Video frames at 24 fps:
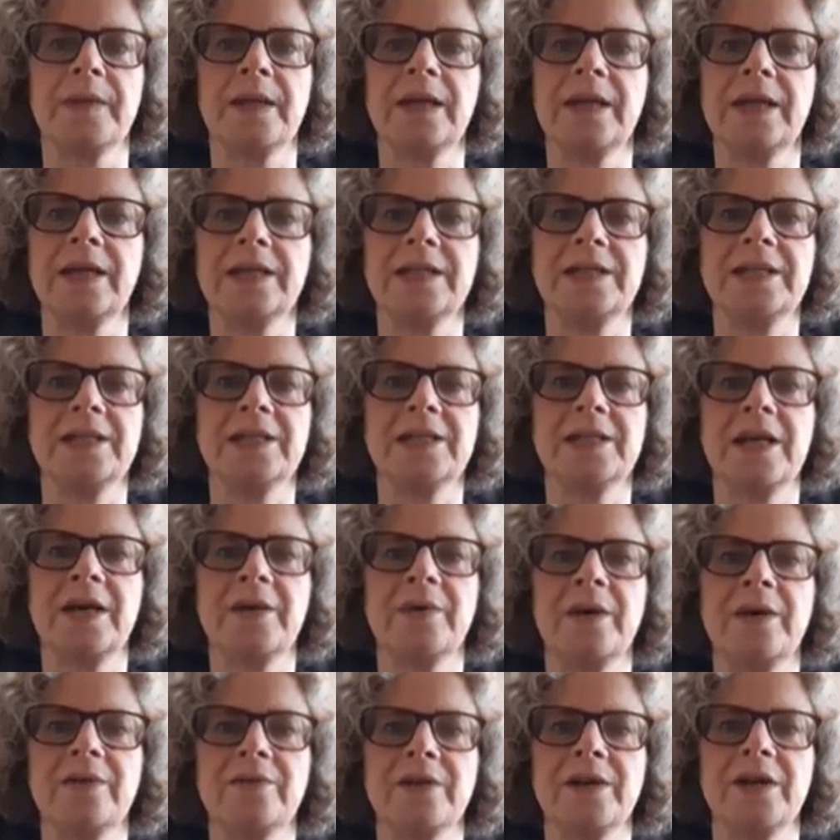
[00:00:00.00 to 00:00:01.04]
It is,
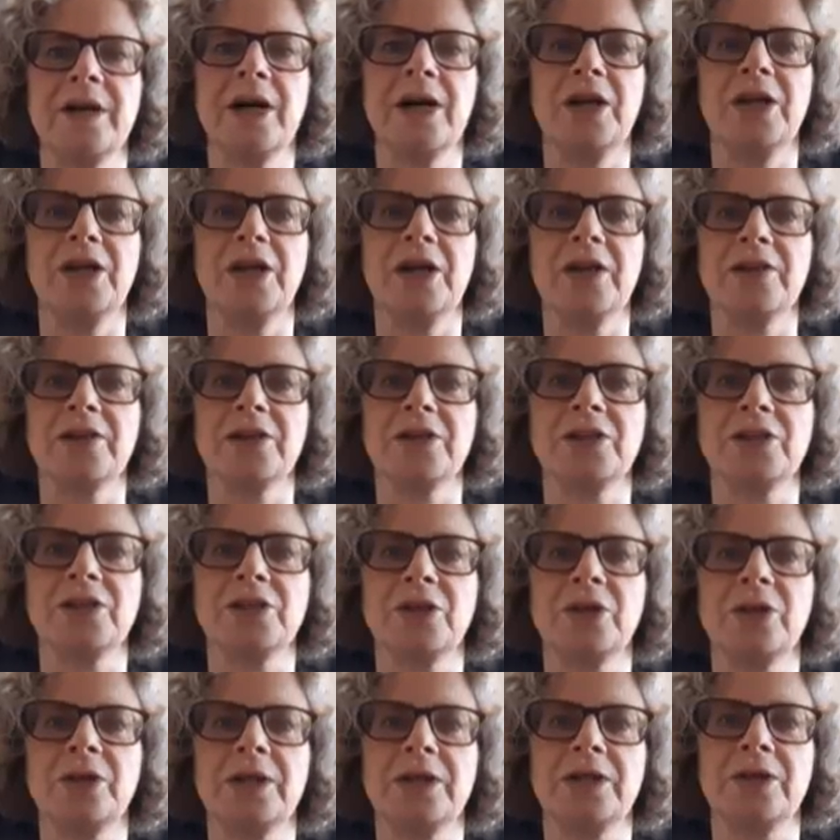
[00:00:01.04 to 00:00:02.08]
however, another
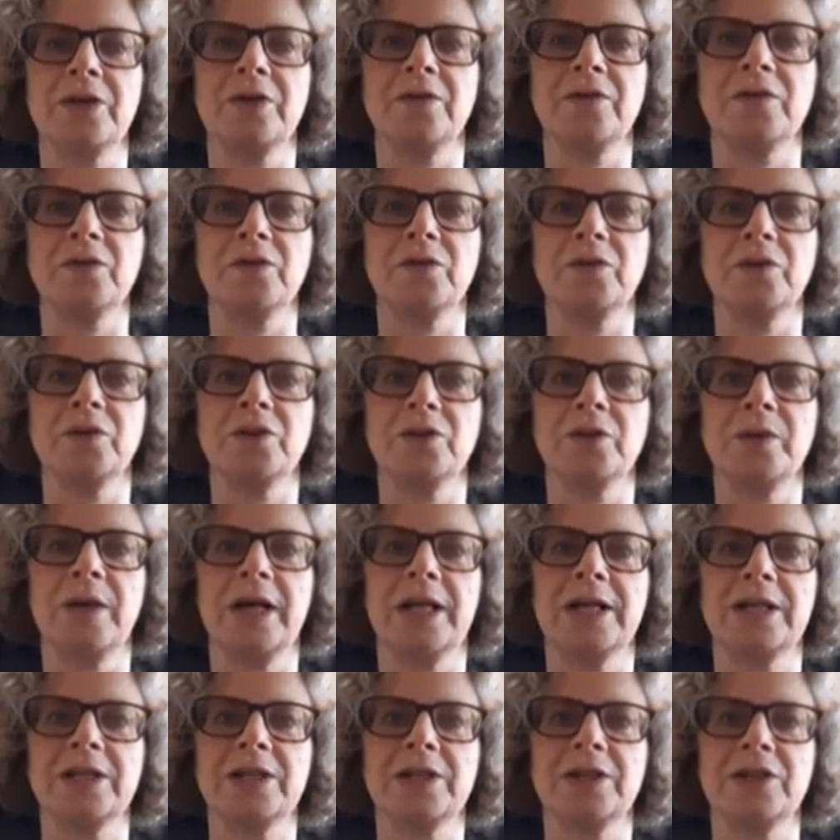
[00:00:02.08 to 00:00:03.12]
solid novel to
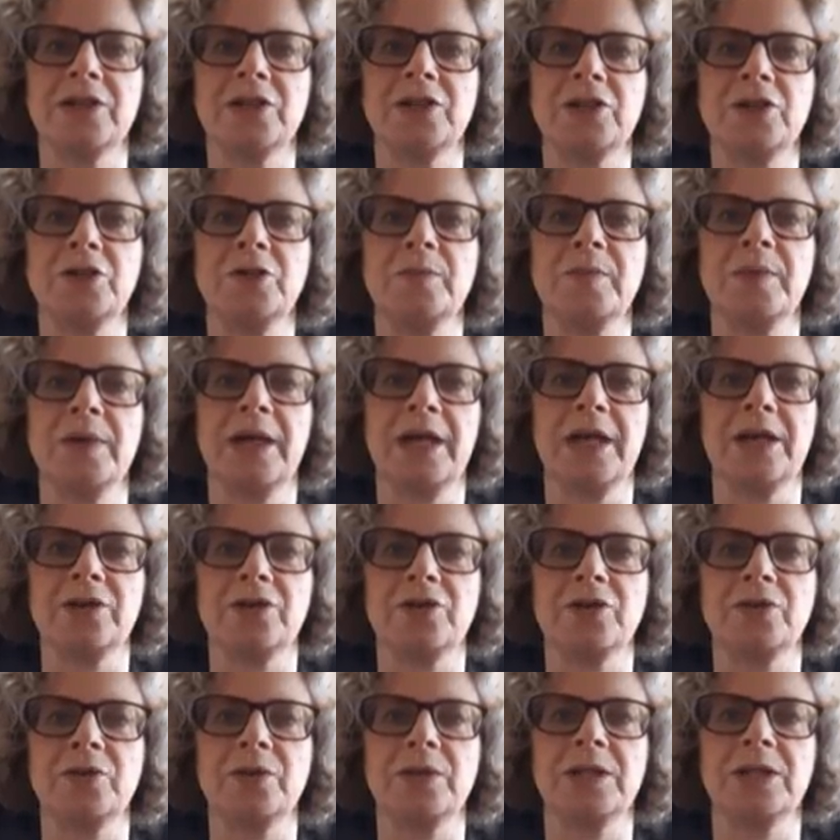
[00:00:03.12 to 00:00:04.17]
add to the
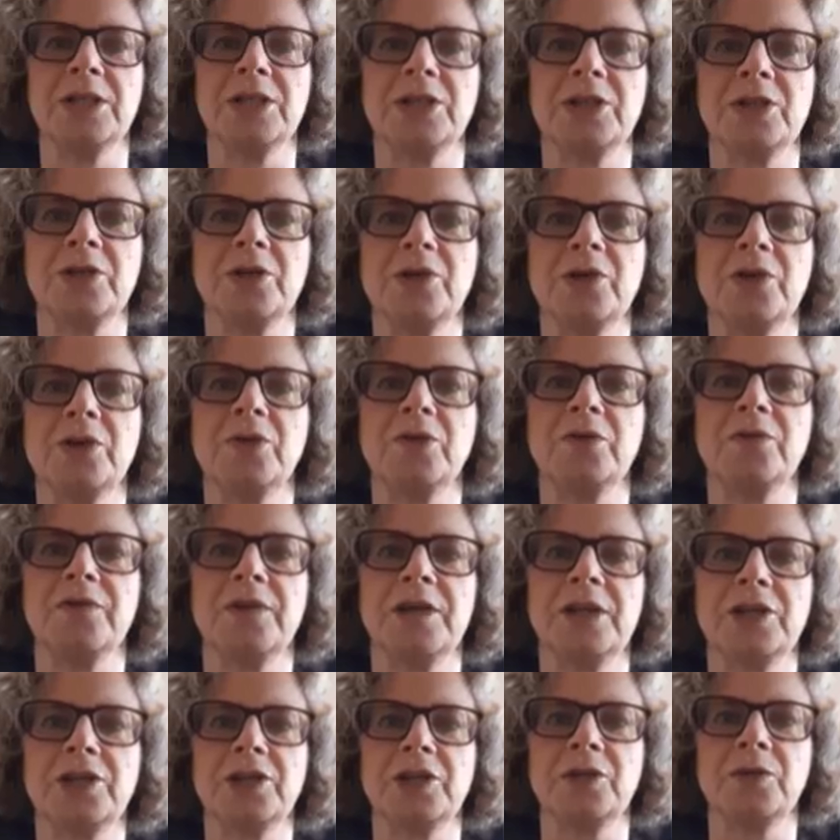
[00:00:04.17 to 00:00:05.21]
supernatural historical
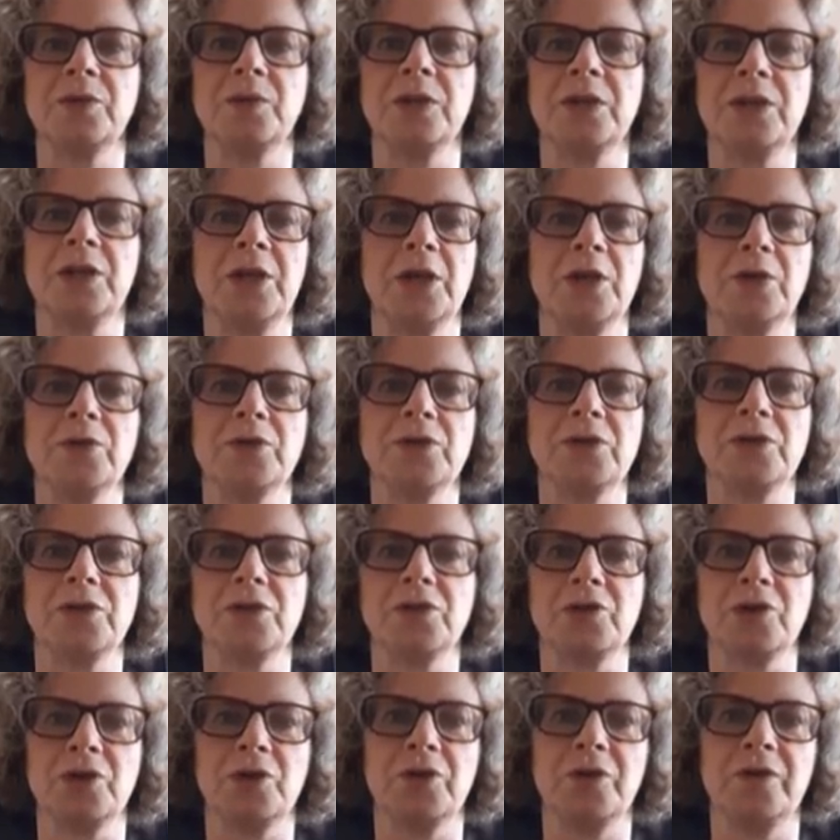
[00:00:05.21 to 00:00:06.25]
fiction with ghosts
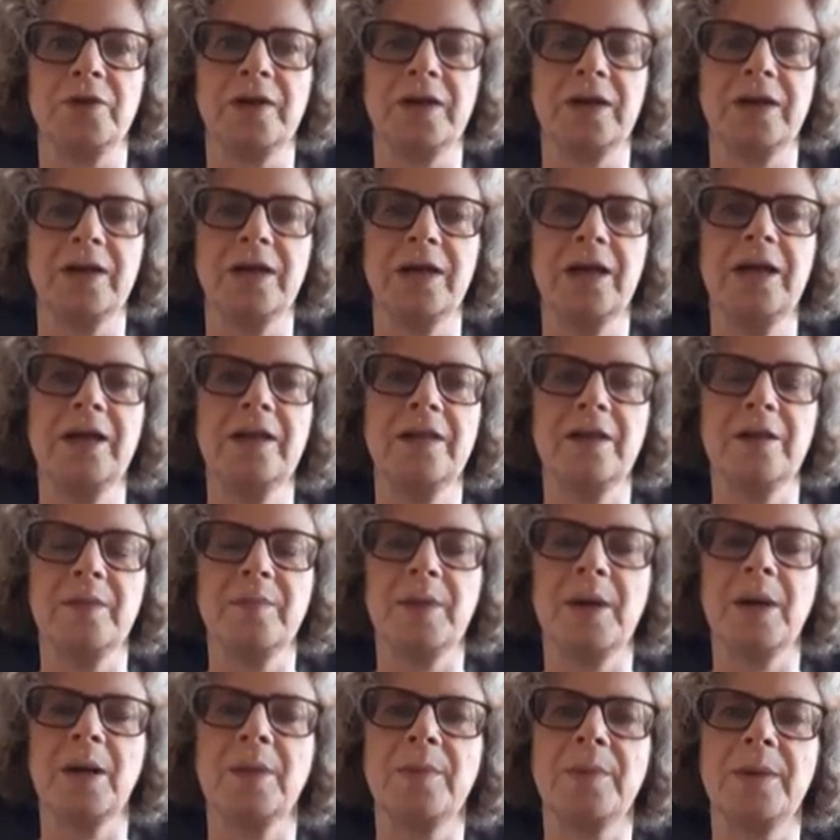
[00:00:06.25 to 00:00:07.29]
genre that
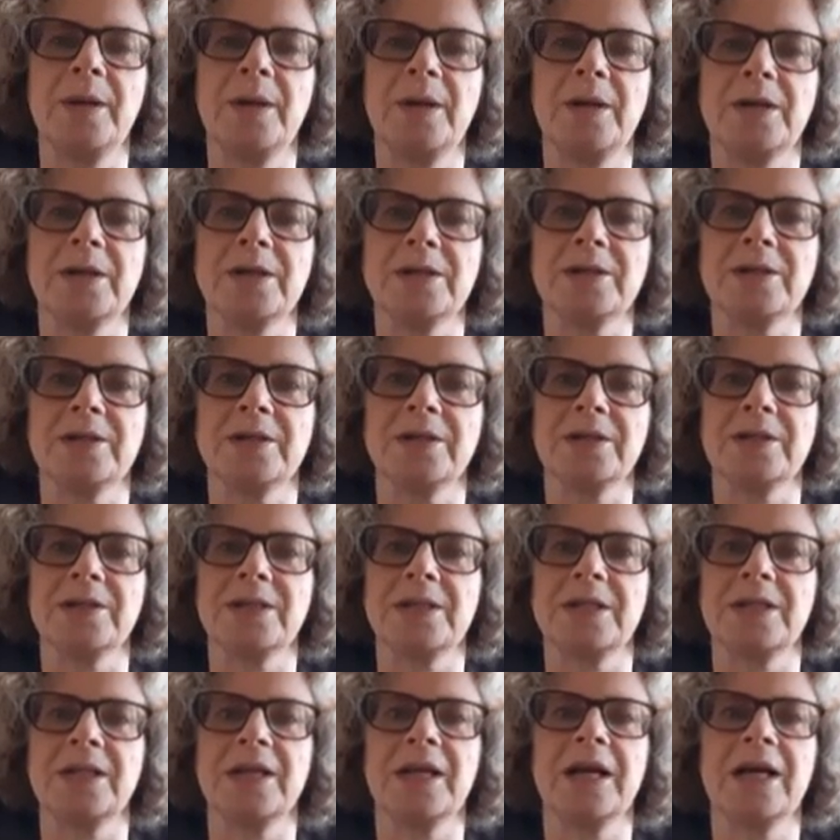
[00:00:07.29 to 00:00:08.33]
Barbara R.
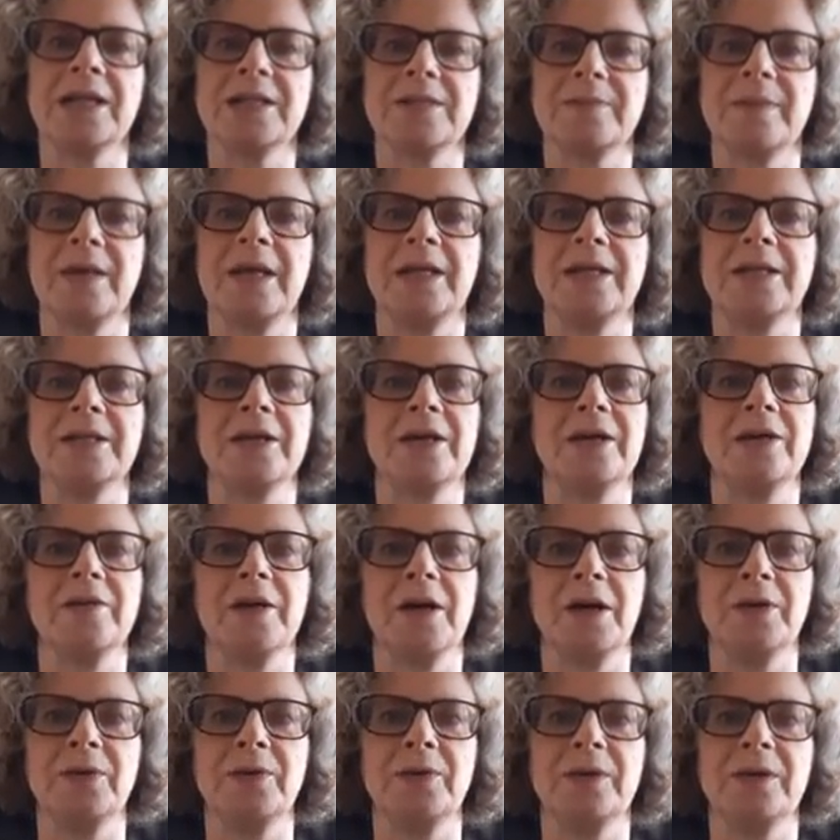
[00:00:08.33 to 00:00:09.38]
Erskine has made her
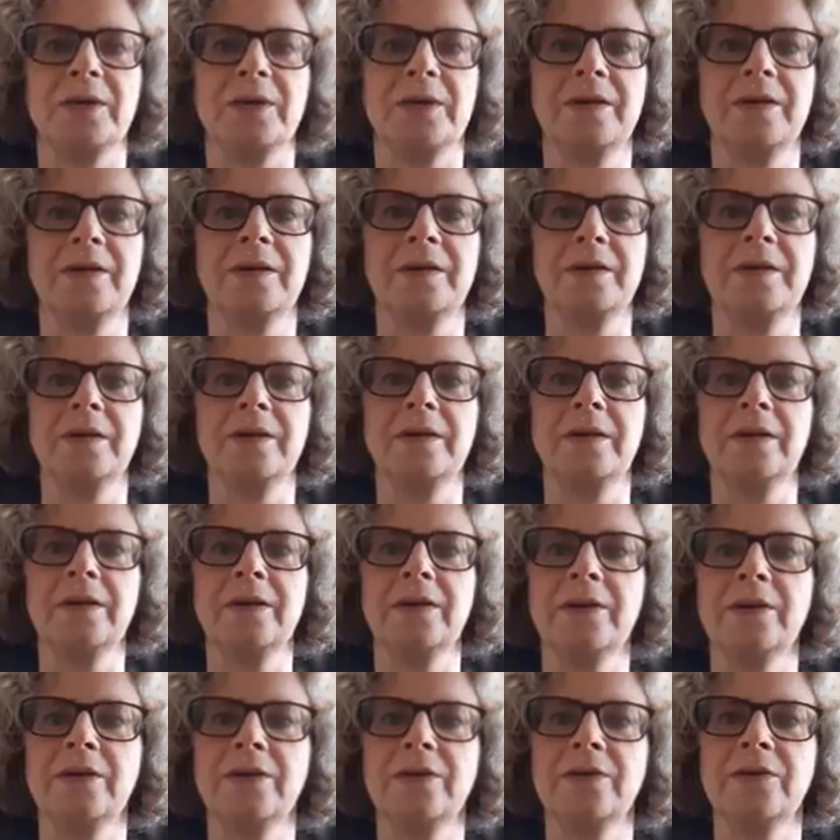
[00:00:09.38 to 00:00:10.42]
own.
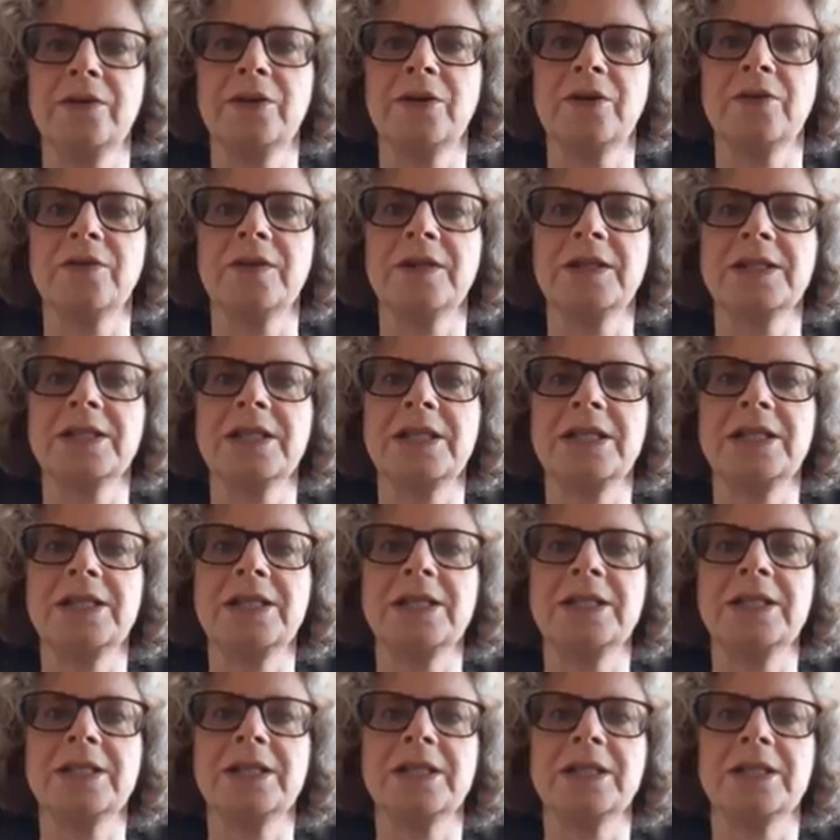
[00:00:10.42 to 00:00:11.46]
The novel is
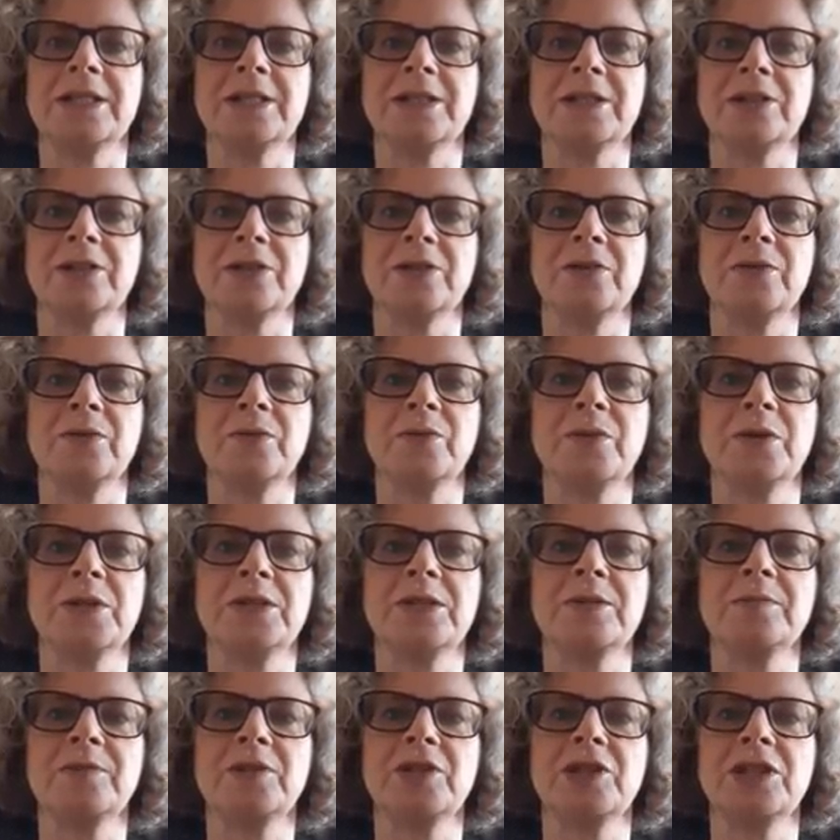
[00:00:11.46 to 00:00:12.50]
easy to listen to, with
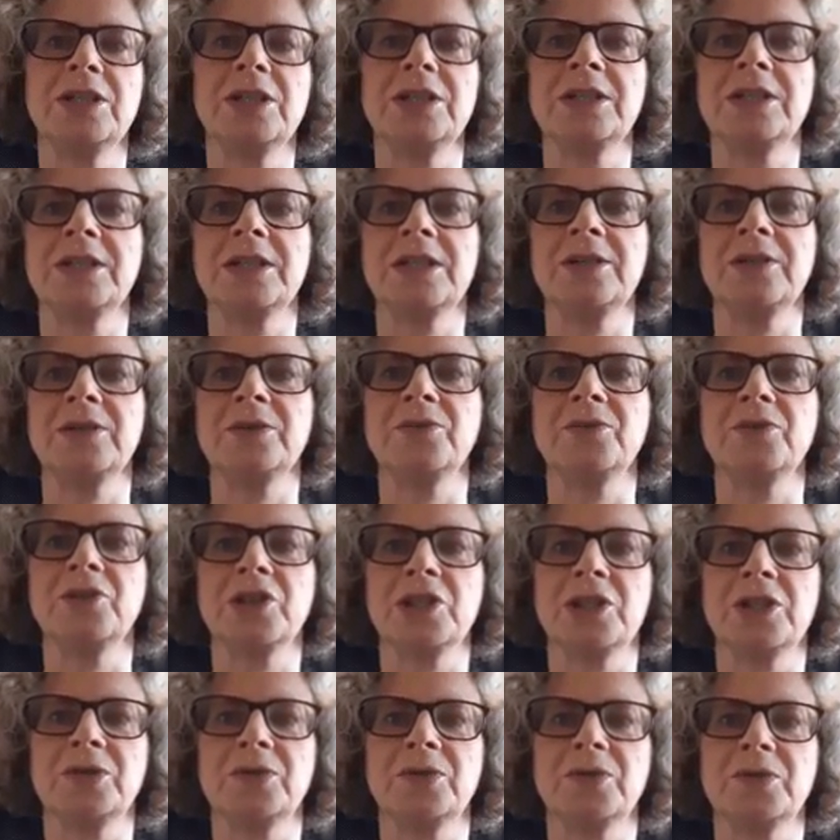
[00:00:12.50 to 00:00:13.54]
some genteel
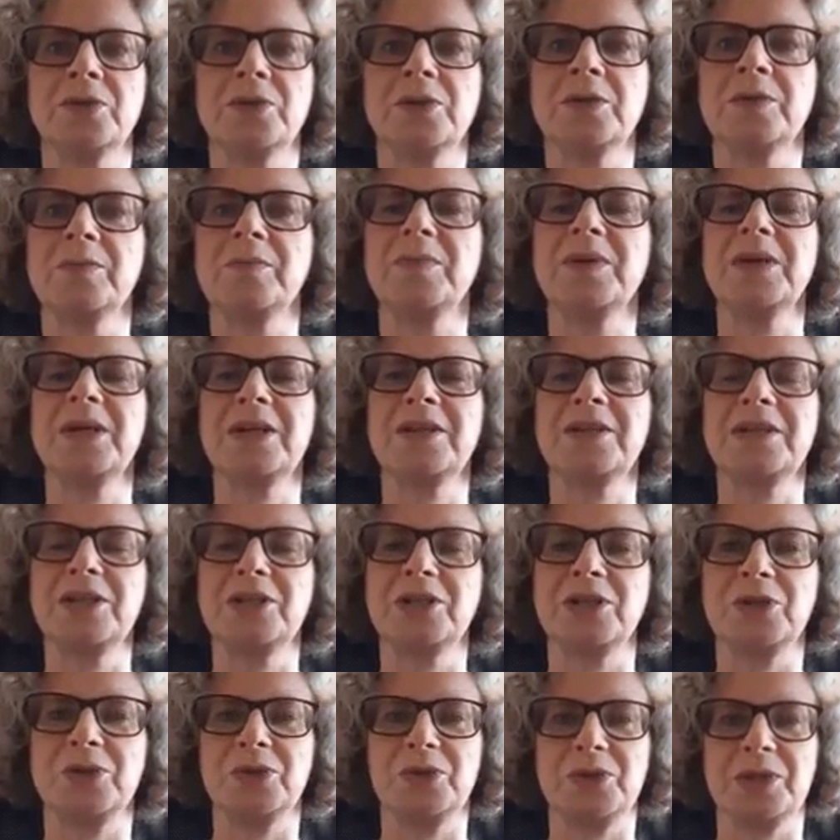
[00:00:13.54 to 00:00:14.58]
chills, but nothing
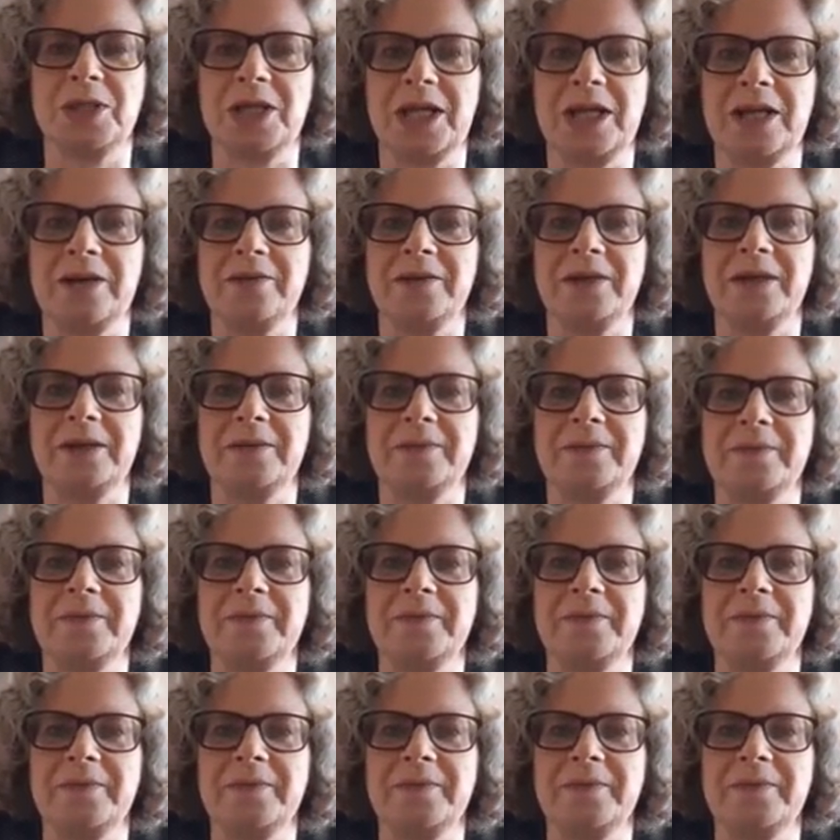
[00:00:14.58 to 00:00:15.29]
too scary.